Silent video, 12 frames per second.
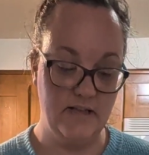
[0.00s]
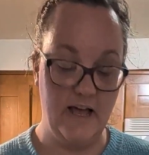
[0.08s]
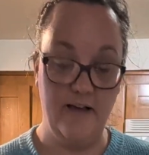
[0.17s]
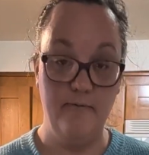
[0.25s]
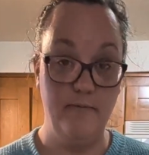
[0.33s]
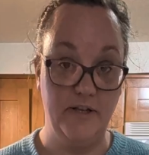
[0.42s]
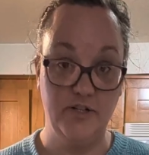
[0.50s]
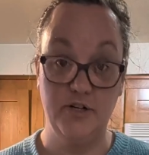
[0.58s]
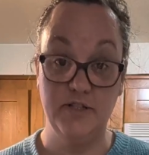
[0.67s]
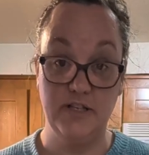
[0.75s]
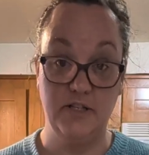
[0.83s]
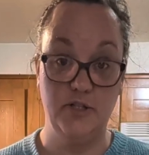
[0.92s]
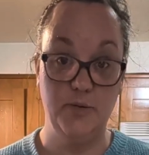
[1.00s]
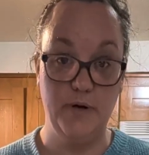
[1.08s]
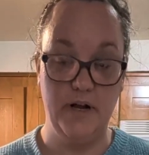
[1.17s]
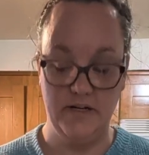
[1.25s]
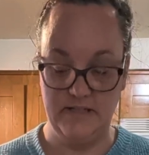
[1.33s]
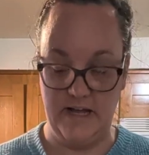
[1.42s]
I made sure it's like super
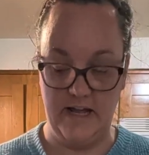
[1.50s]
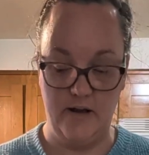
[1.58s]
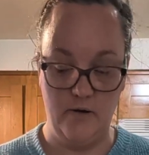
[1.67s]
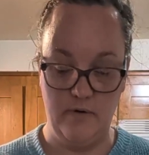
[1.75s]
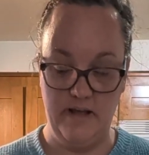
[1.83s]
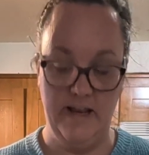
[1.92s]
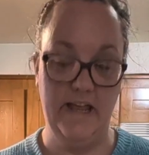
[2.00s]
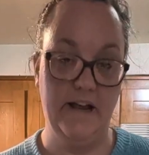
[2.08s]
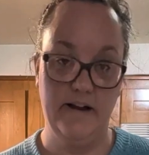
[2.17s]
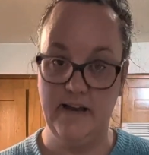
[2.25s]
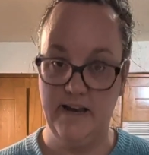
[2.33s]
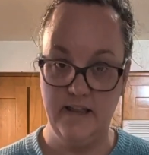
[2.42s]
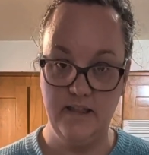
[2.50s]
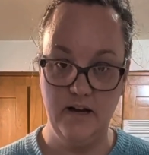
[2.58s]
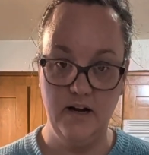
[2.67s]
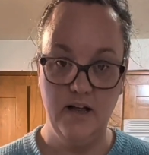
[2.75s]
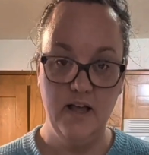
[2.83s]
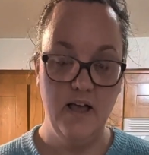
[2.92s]
airtight. I don't want any air getting in
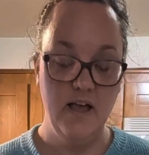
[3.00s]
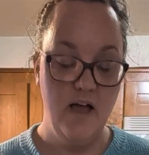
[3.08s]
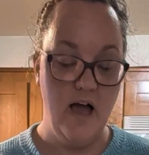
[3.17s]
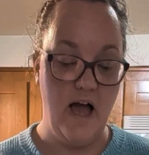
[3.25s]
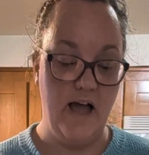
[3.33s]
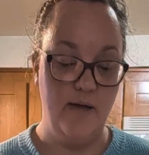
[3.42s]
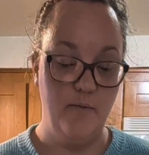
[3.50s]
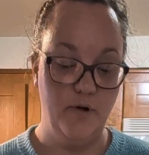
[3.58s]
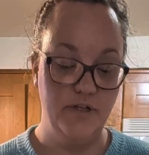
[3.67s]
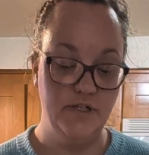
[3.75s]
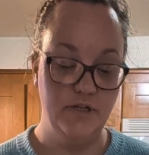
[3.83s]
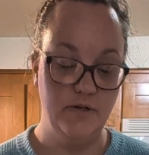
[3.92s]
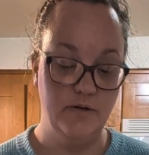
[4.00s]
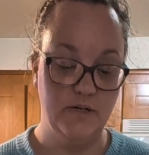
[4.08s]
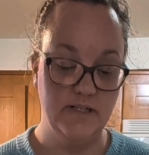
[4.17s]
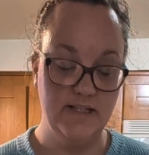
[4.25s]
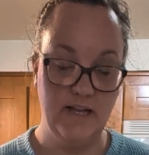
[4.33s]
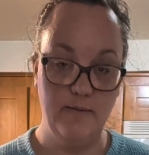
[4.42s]
there. I am going to
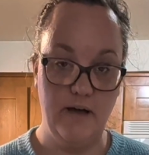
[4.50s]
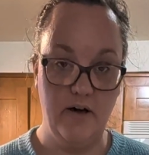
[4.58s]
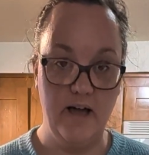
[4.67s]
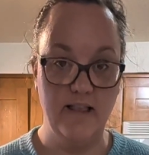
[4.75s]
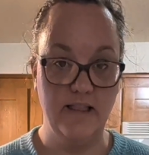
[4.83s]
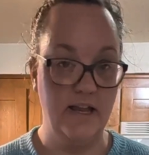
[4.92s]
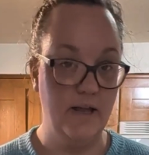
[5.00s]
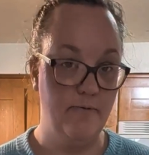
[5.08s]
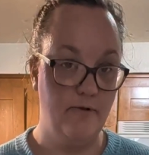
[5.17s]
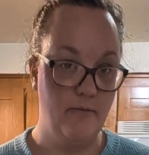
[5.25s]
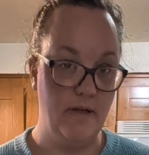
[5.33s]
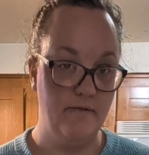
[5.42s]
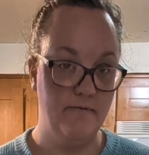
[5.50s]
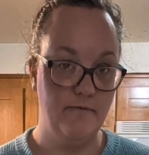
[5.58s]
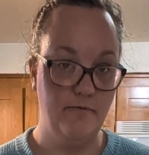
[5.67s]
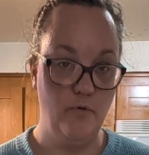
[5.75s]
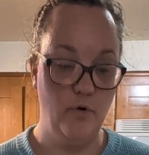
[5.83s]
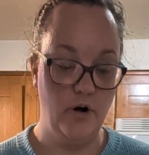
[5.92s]
set him out and let him ferment
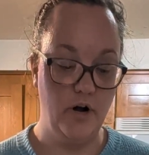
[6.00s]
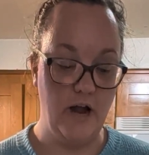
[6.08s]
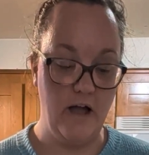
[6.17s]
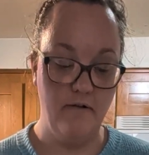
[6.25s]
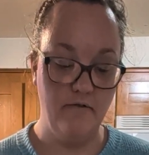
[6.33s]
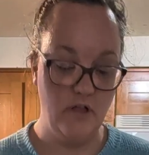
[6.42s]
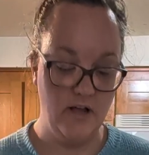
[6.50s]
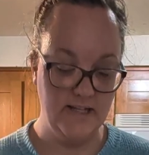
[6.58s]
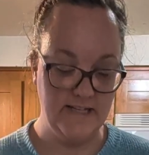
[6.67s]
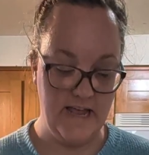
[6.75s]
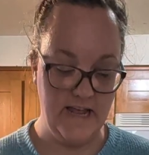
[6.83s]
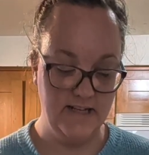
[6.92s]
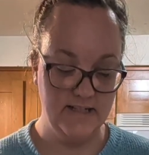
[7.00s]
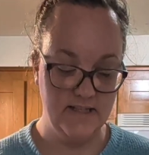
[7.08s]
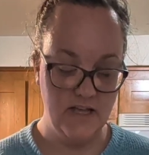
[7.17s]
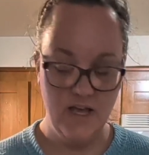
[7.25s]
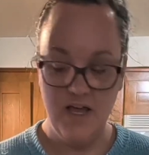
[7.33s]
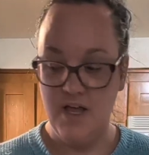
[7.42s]
for however long it takes.
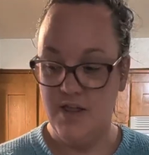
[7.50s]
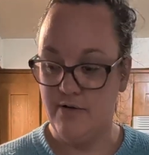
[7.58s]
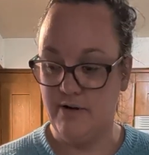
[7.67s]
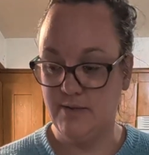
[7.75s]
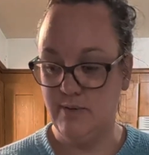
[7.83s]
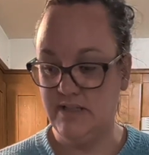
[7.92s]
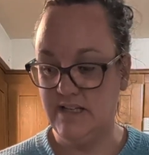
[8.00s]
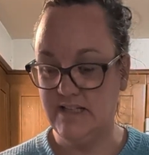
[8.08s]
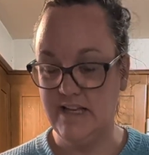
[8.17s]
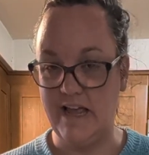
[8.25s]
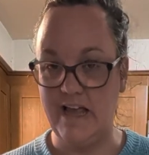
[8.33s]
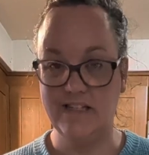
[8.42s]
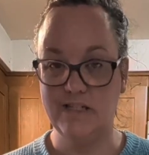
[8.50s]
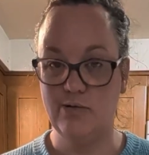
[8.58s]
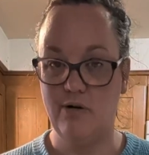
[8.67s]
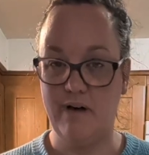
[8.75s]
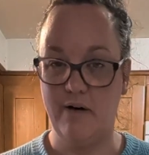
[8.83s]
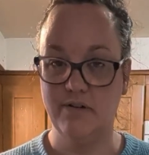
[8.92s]
The recipe says like 8 to
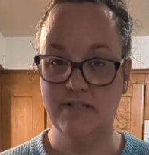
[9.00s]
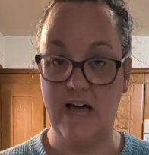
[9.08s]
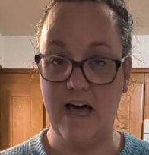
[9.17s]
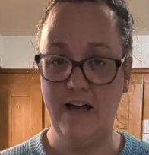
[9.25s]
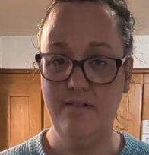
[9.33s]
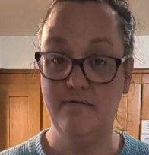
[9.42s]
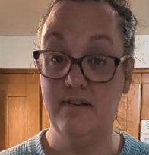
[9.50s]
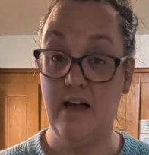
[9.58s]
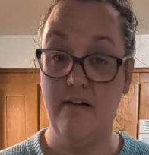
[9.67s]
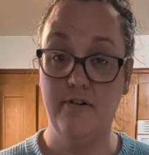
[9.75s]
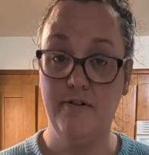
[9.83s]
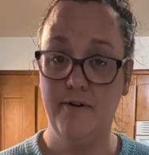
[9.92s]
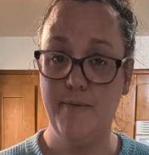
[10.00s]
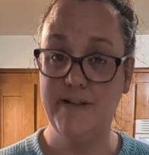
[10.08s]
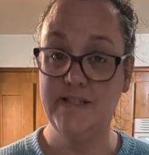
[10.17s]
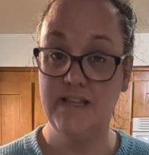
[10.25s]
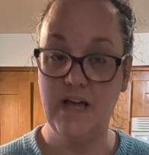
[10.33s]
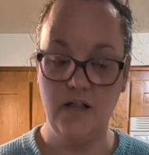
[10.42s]
12 hours. I've never
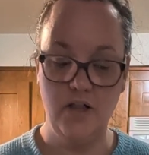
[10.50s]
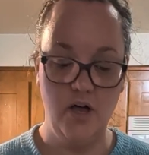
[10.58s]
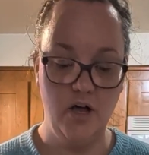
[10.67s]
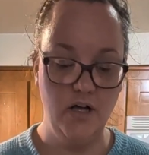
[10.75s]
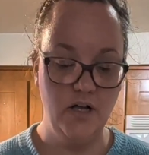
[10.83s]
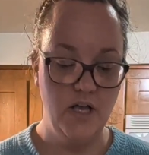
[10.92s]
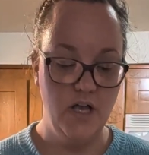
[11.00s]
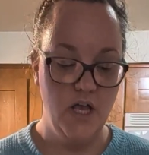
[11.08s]
fermented that long,